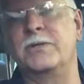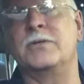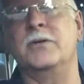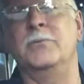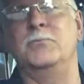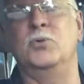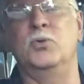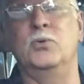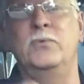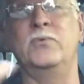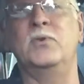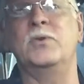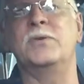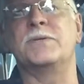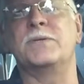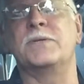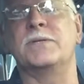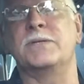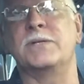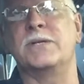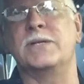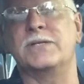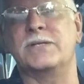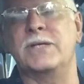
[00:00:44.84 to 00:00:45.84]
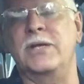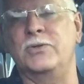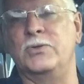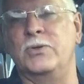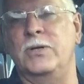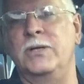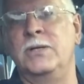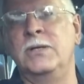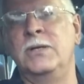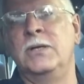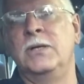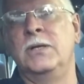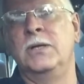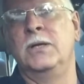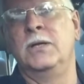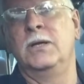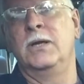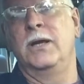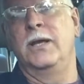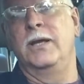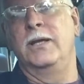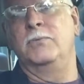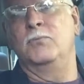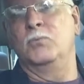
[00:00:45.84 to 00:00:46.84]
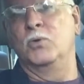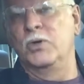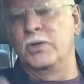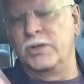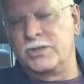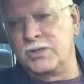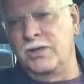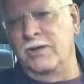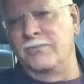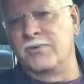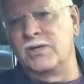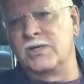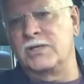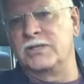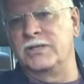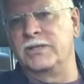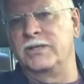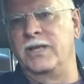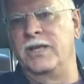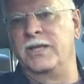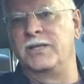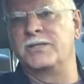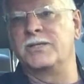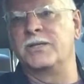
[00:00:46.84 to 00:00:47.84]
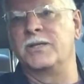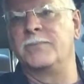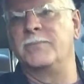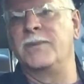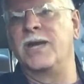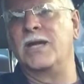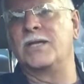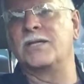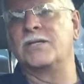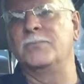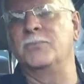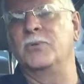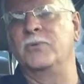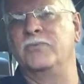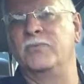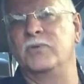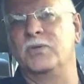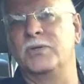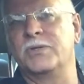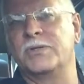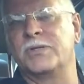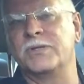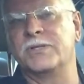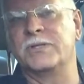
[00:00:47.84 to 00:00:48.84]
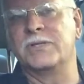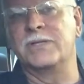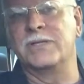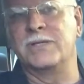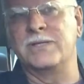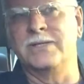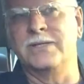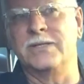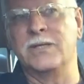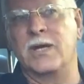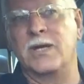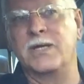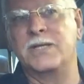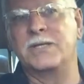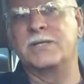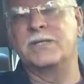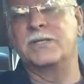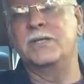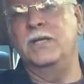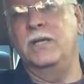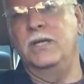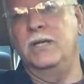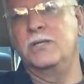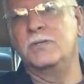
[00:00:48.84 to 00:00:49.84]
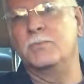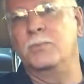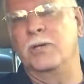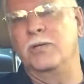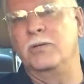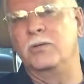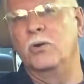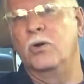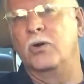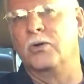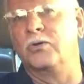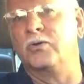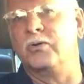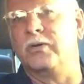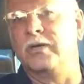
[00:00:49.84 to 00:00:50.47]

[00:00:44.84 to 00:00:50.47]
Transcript: has got more verses, etc. And it works obviously then to the maximum verses in day 6 when God